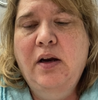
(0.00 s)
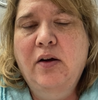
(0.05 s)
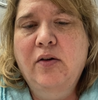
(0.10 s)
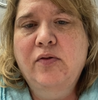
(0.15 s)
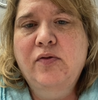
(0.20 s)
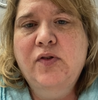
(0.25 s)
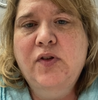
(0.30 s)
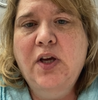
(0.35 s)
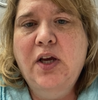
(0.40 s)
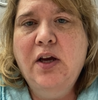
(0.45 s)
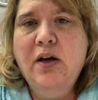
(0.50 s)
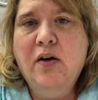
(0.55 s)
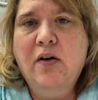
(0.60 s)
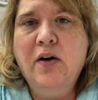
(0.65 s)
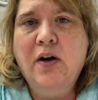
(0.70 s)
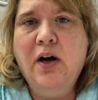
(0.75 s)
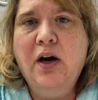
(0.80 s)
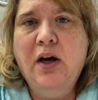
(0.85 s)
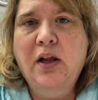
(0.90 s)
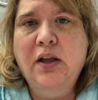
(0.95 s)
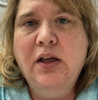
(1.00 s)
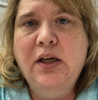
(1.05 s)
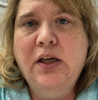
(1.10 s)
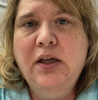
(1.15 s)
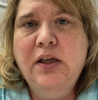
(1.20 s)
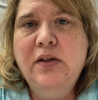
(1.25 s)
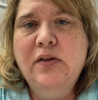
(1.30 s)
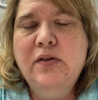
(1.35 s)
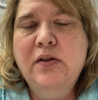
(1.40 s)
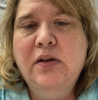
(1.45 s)
seeing our
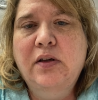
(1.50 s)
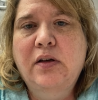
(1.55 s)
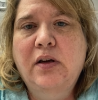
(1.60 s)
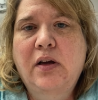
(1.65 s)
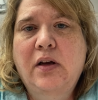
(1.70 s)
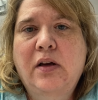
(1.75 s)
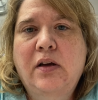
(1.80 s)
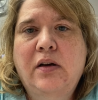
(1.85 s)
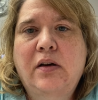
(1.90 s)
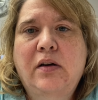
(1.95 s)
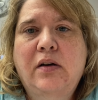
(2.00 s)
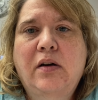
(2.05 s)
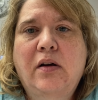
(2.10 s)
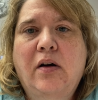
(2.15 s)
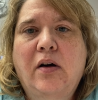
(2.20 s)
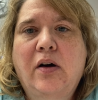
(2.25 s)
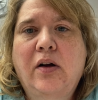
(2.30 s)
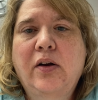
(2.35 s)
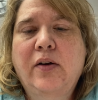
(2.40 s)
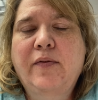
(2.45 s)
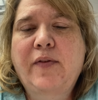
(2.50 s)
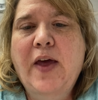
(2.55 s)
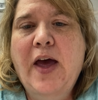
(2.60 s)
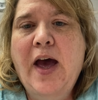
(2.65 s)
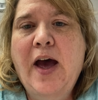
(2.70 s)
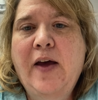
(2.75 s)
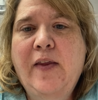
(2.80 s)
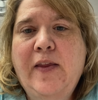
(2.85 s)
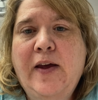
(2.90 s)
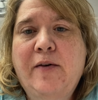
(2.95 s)
colleagues and all of
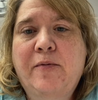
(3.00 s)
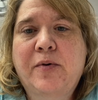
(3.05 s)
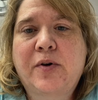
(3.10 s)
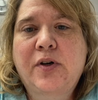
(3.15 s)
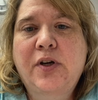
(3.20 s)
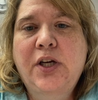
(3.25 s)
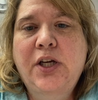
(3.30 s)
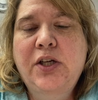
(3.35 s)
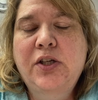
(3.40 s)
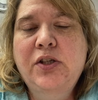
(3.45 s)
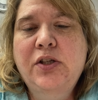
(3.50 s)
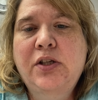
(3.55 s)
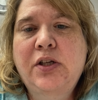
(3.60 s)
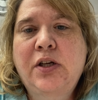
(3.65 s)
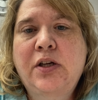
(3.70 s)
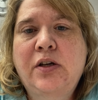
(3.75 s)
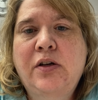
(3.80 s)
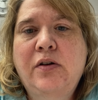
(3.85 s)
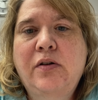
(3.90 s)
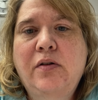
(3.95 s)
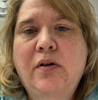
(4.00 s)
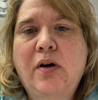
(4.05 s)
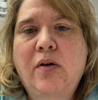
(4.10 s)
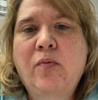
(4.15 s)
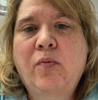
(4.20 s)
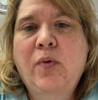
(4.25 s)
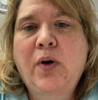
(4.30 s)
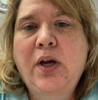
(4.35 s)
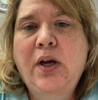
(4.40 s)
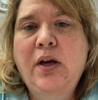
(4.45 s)
that we're used to.
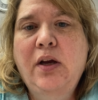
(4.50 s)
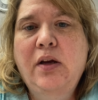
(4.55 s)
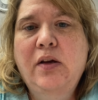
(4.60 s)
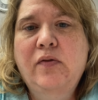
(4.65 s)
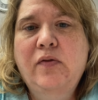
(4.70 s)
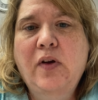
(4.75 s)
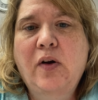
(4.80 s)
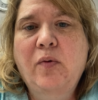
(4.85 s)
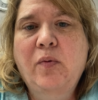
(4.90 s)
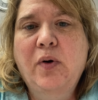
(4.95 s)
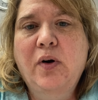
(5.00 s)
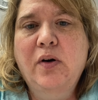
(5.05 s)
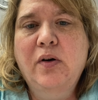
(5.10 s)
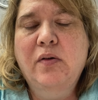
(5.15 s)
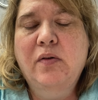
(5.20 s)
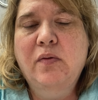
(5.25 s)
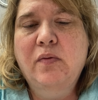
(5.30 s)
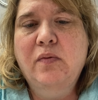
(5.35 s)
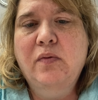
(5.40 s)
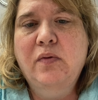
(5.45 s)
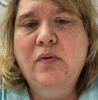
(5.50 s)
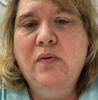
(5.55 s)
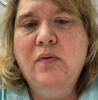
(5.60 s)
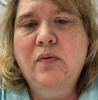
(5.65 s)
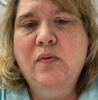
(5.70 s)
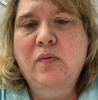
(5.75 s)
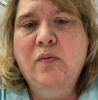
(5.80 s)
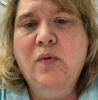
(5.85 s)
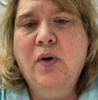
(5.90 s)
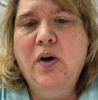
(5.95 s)

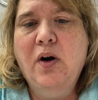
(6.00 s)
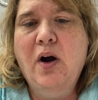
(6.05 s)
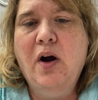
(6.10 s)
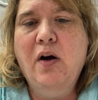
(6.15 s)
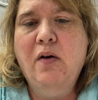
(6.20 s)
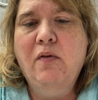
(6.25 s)
We're